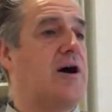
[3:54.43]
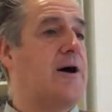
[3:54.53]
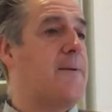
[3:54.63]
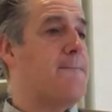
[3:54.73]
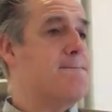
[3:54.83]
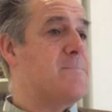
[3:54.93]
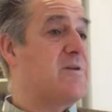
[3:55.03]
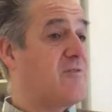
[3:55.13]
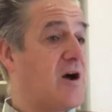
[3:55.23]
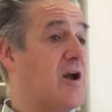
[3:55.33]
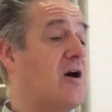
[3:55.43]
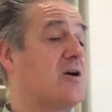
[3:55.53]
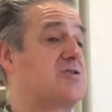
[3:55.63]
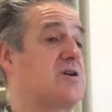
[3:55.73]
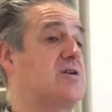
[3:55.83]
um, divine
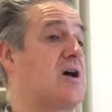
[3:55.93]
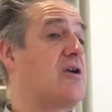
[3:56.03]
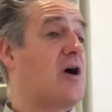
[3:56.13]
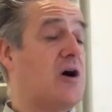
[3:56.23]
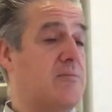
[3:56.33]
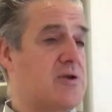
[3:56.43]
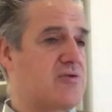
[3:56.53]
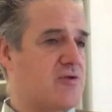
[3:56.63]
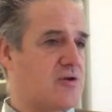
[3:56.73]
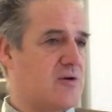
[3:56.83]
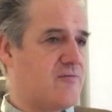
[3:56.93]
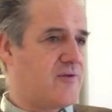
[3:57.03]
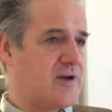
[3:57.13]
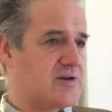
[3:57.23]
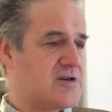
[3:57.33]
art and, and harmony through
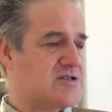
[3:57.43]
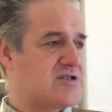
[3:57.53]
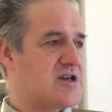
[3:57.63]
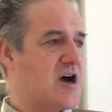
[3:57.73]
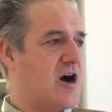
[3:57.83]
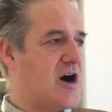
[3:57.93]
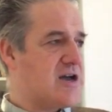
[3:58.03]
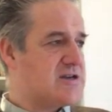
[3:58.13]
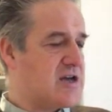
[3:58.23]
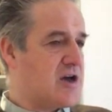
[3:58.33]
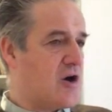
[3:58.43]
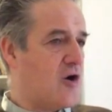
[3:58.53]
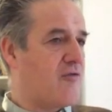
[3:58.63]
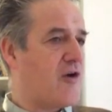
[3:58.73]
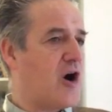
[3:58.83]
conflict. It's the idea
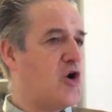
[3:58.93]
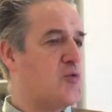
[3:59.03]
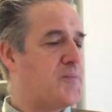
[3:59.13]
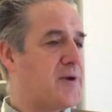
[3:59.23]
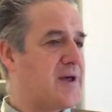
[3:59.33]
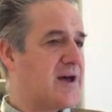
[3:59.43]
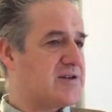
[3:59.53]
of opening